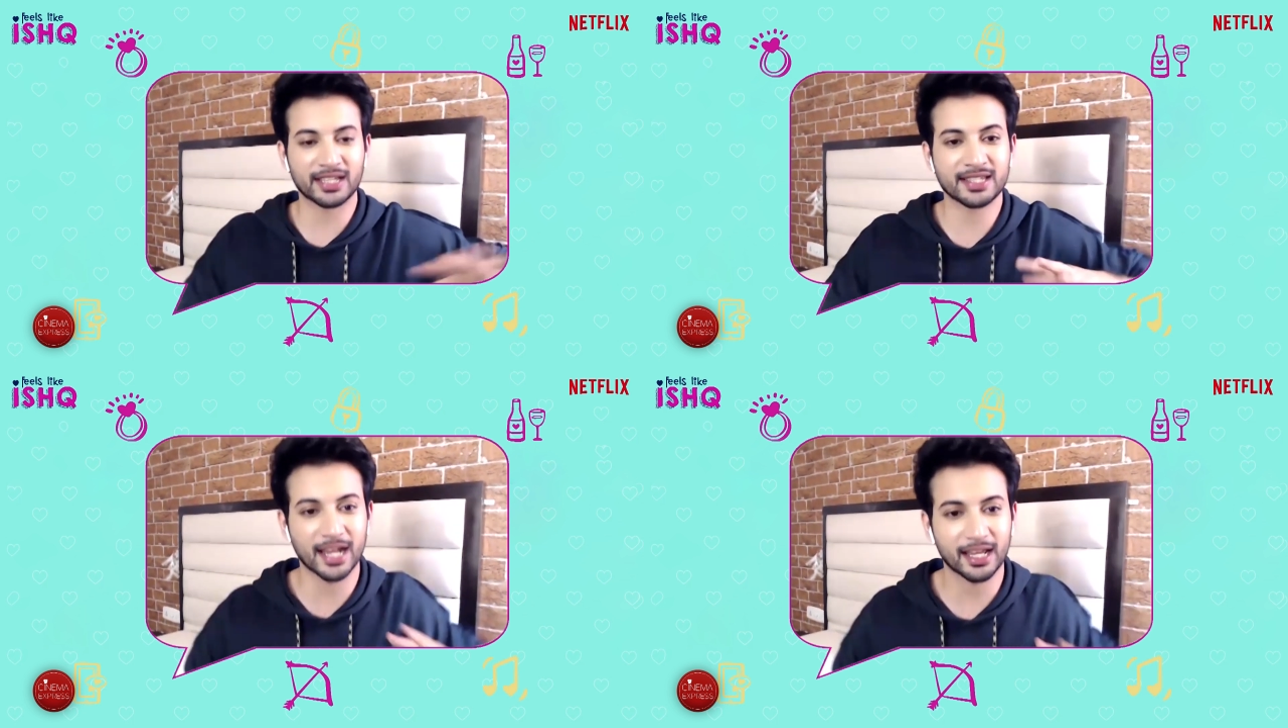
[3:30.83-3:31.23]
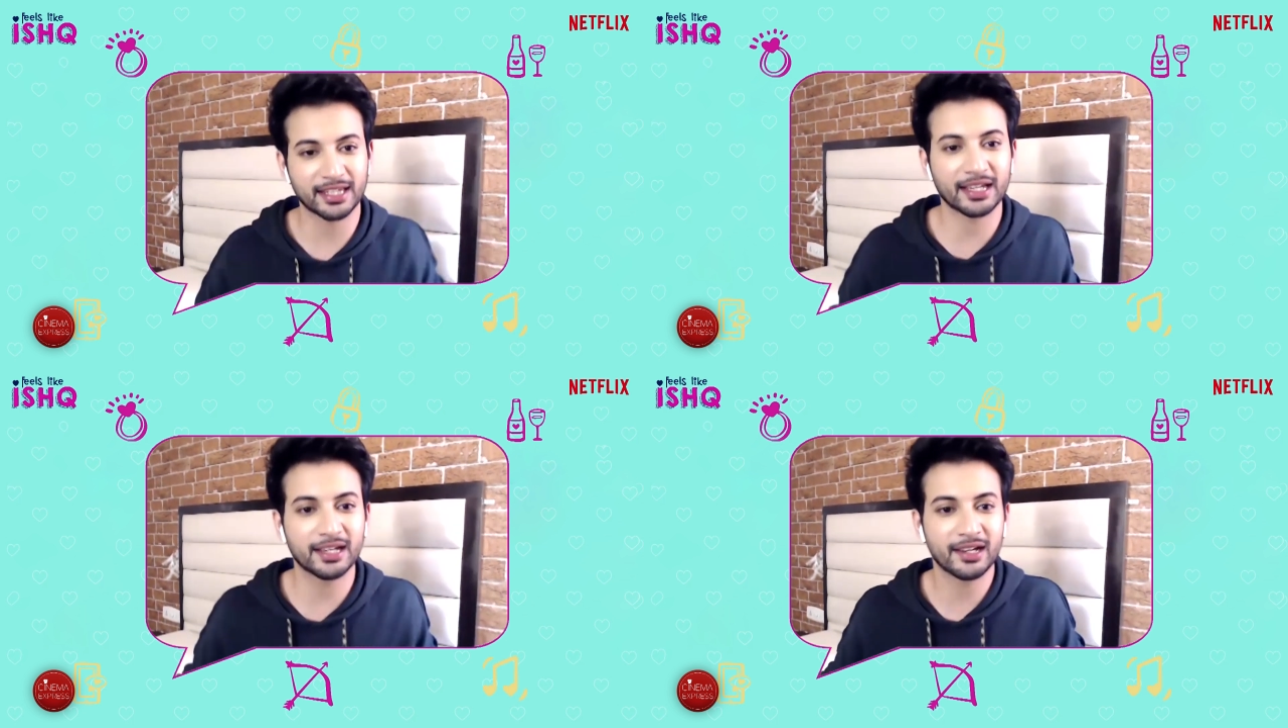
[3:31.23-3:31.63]
There's
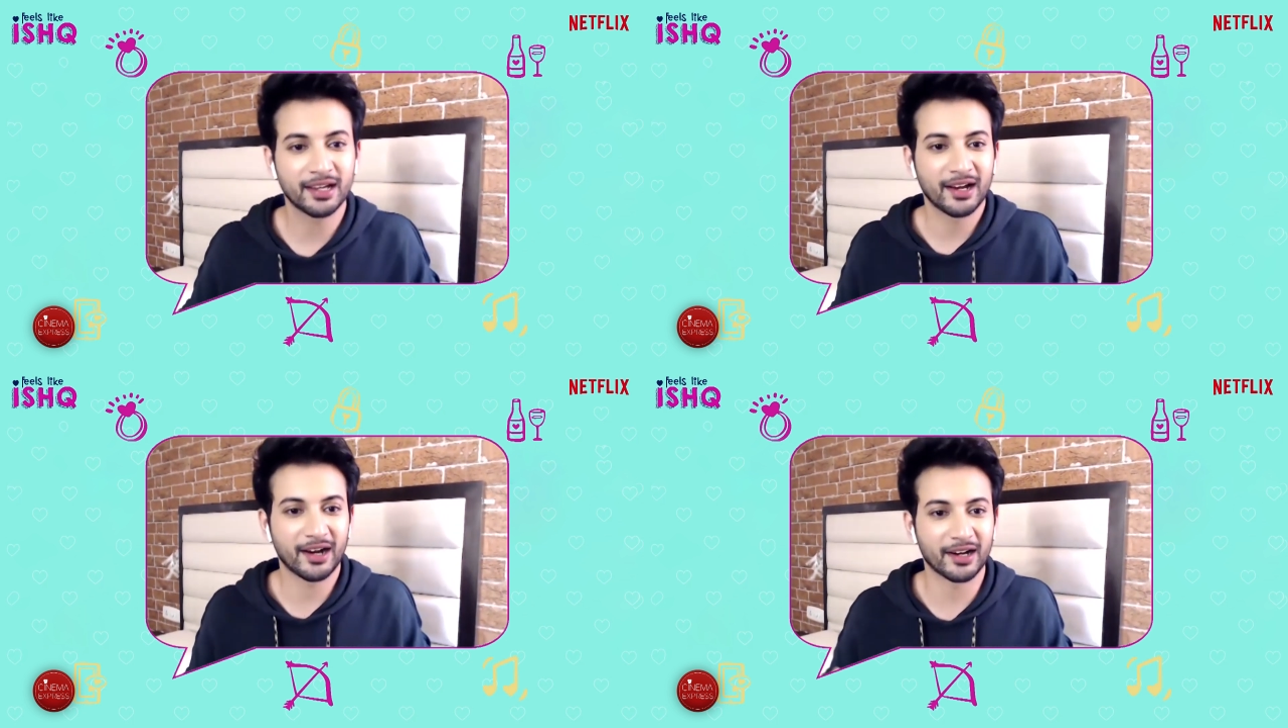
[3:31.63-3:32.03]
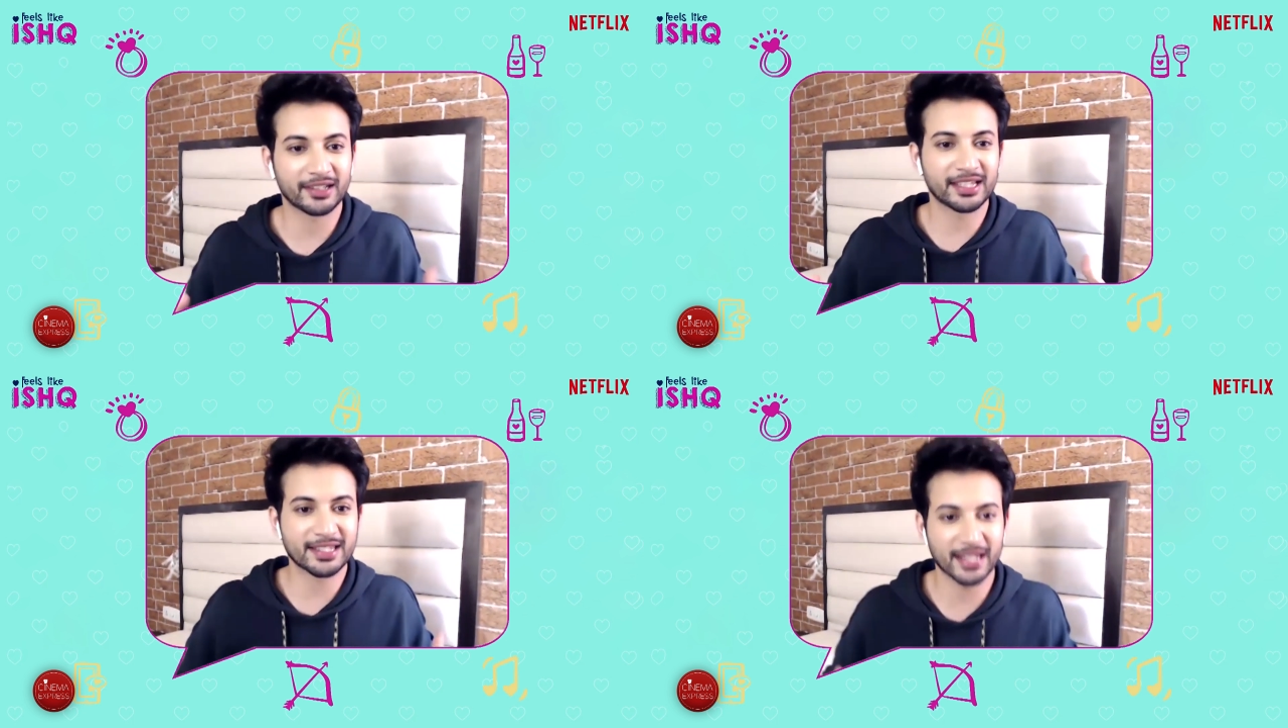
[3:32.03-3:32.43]
nothing
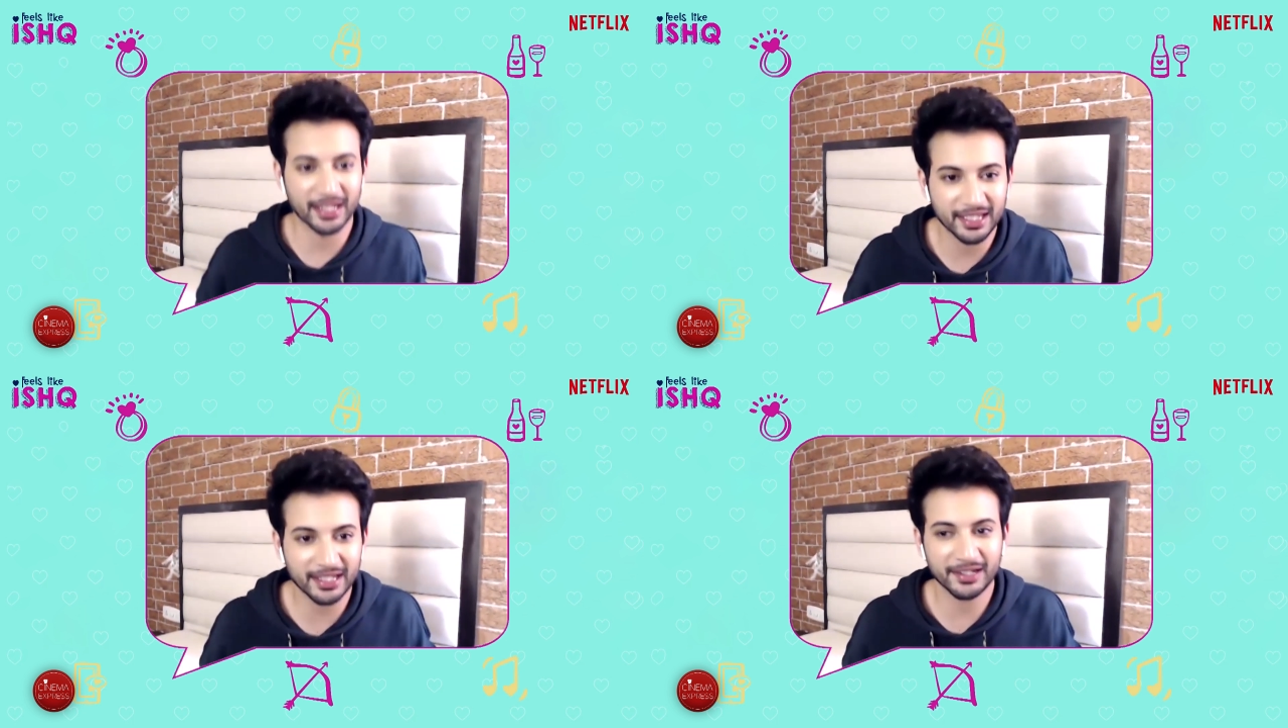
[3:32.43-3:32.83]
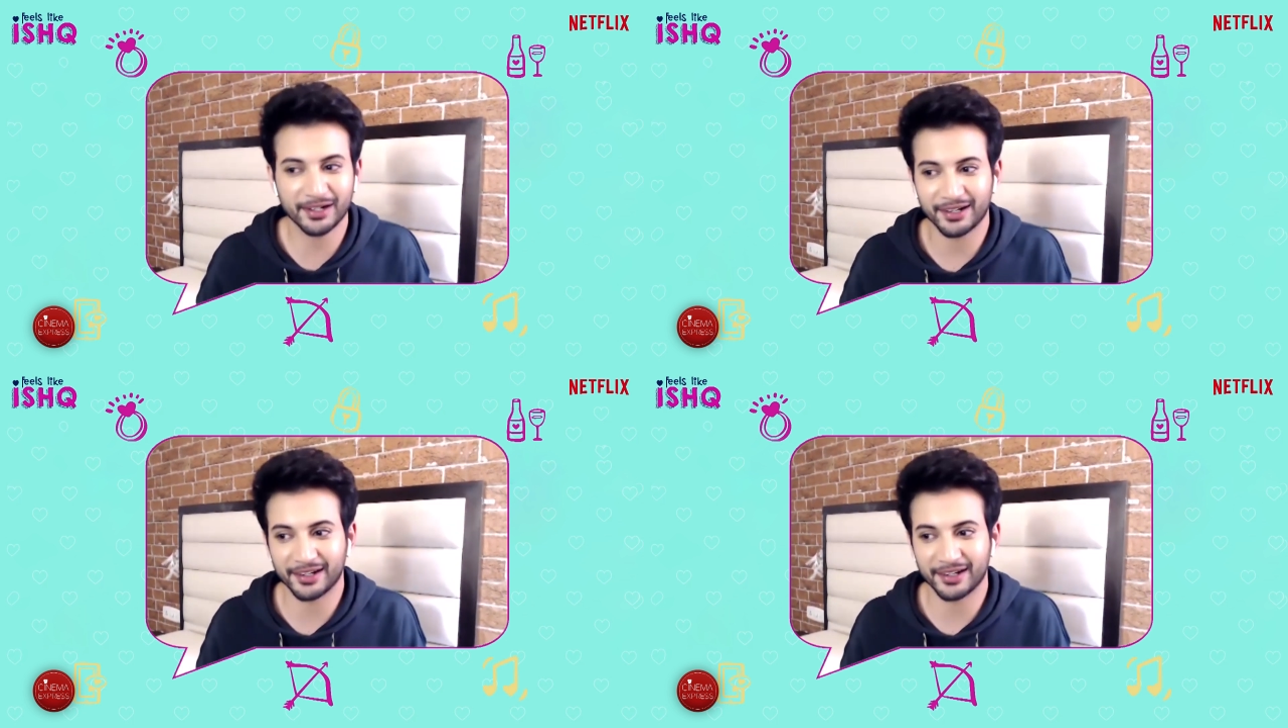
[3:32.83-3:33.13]
that's something